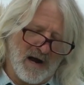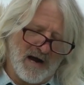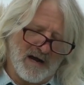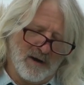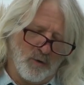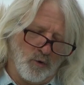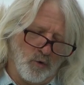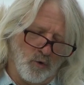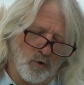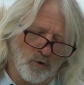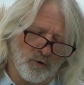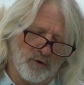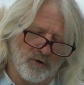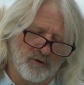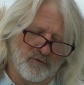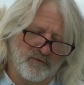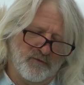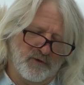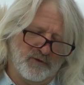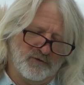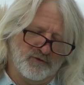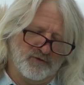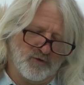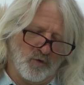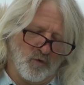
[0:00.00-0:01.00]
I ordered
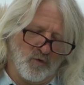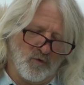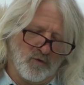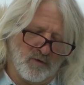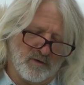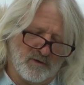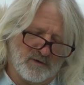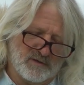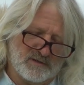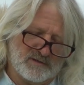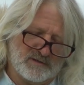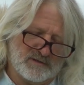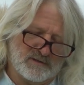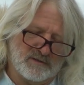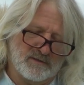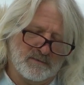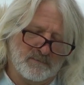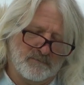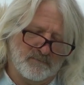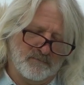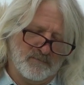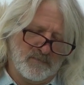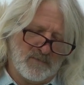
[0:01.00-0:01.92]
the doors